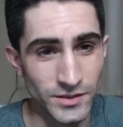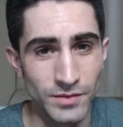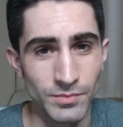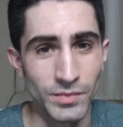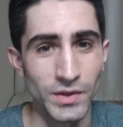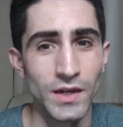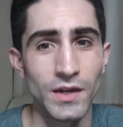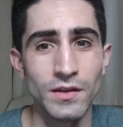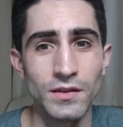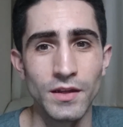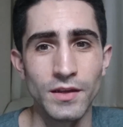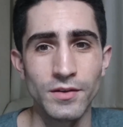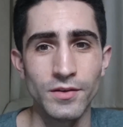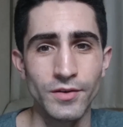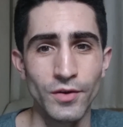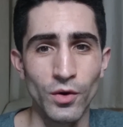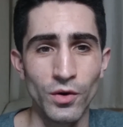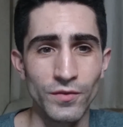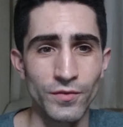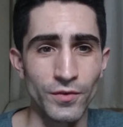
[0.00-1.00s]
Doesn't
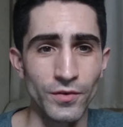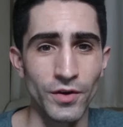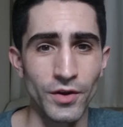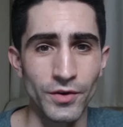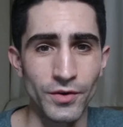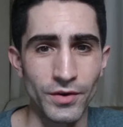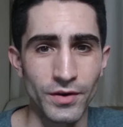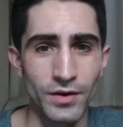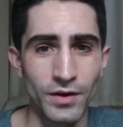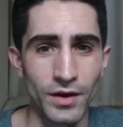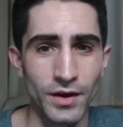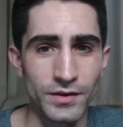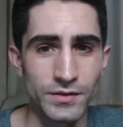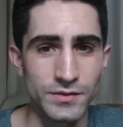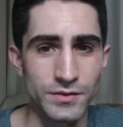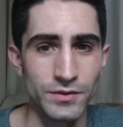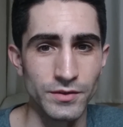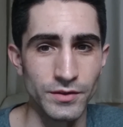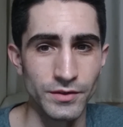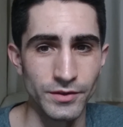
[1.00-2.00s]
mean that you're going for an
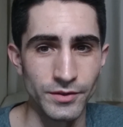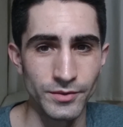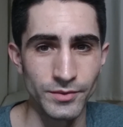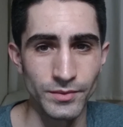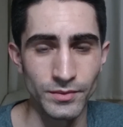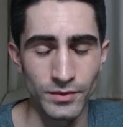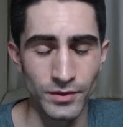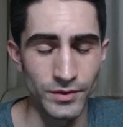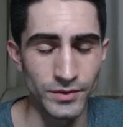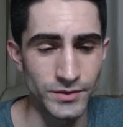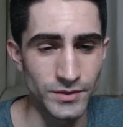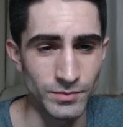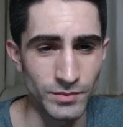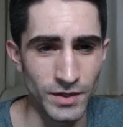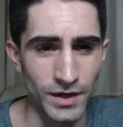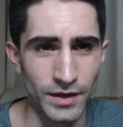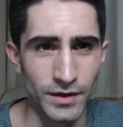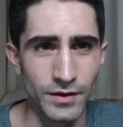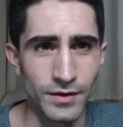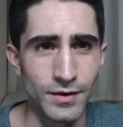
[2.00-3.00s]
undercut or
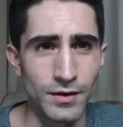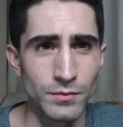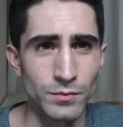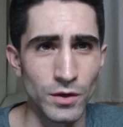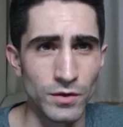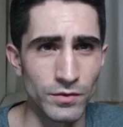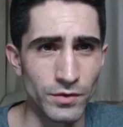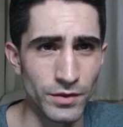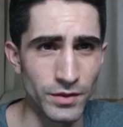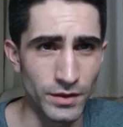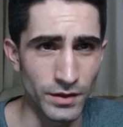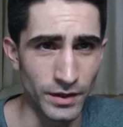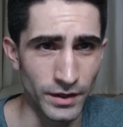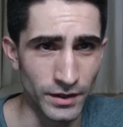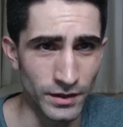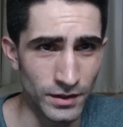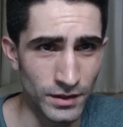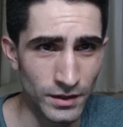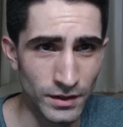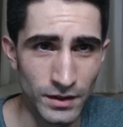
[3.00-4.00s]
some kind of come over
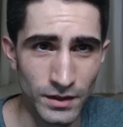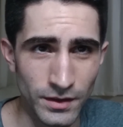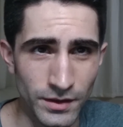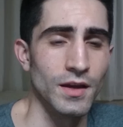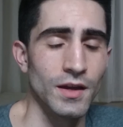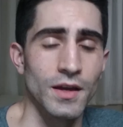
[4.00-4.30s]
thing.